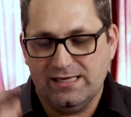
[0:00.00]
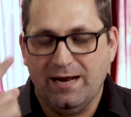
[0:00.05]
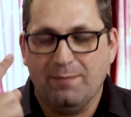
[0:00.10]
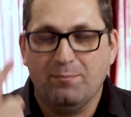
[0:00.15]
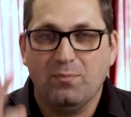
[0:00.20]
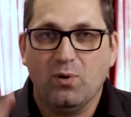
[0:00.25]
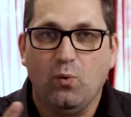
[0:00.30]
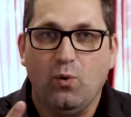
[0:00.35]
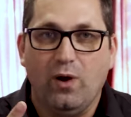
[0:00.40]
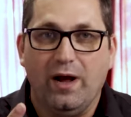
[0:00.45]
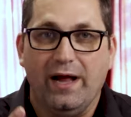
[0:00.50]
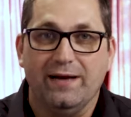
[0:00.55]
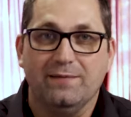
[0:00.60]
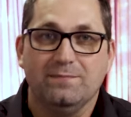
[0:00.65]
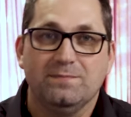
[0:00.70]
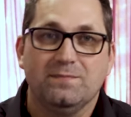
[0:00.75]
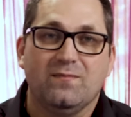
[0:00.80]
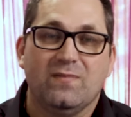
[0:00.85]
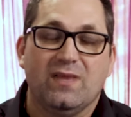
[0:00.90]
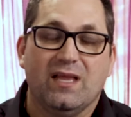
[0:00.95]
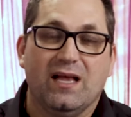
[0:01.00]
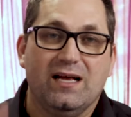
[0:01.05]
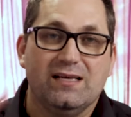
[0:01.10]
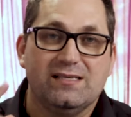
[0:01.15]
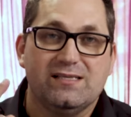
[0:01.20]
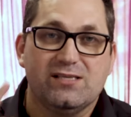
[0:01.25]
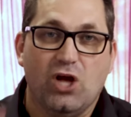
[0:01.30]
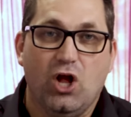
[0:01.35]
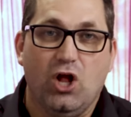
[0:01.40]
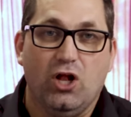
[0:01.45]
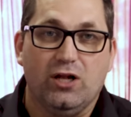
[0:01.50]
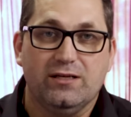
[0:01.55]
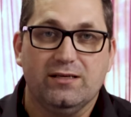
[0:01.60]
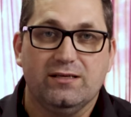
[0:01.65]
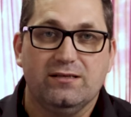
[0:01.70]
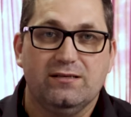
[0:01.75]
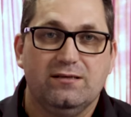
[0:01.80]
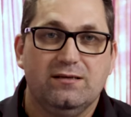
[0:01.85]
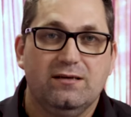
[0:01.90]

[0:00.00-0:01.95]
Number one, assault.